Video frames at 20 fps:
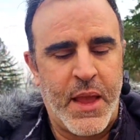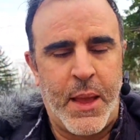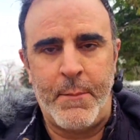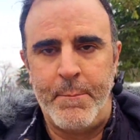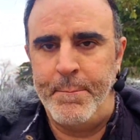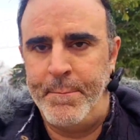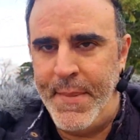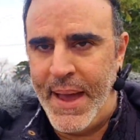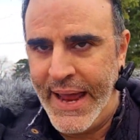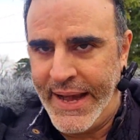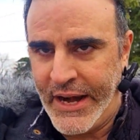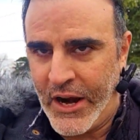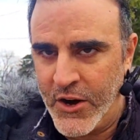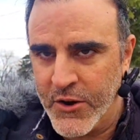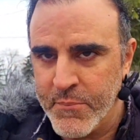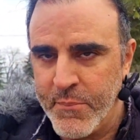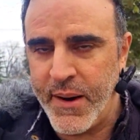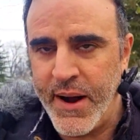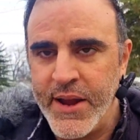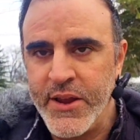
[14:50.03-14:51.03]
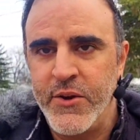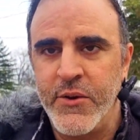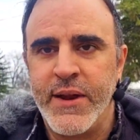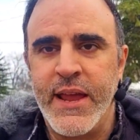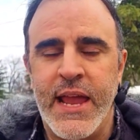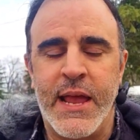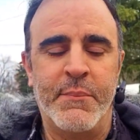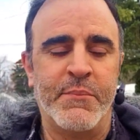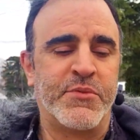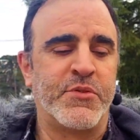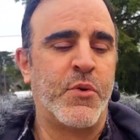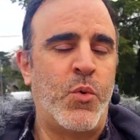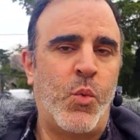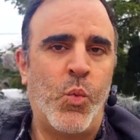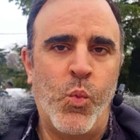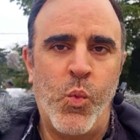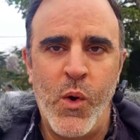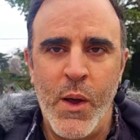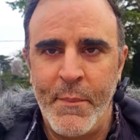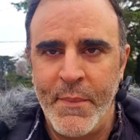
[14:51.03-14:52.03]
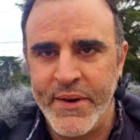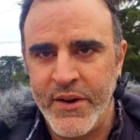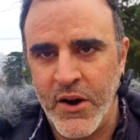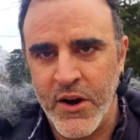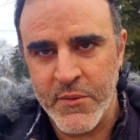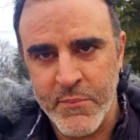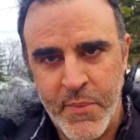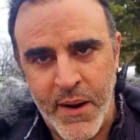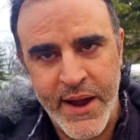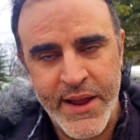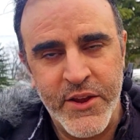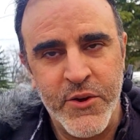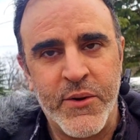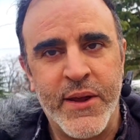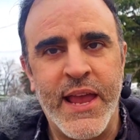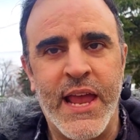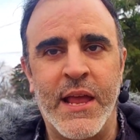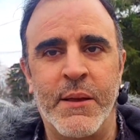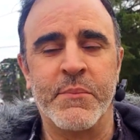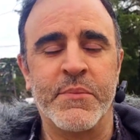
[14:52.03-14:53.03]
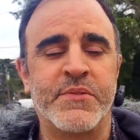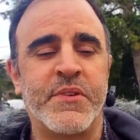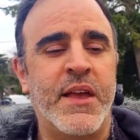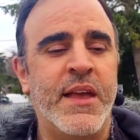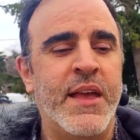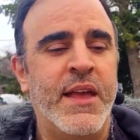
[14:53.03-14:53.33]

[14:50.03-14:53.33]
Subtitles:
Men aren't buying your games. Women aren't buying your games.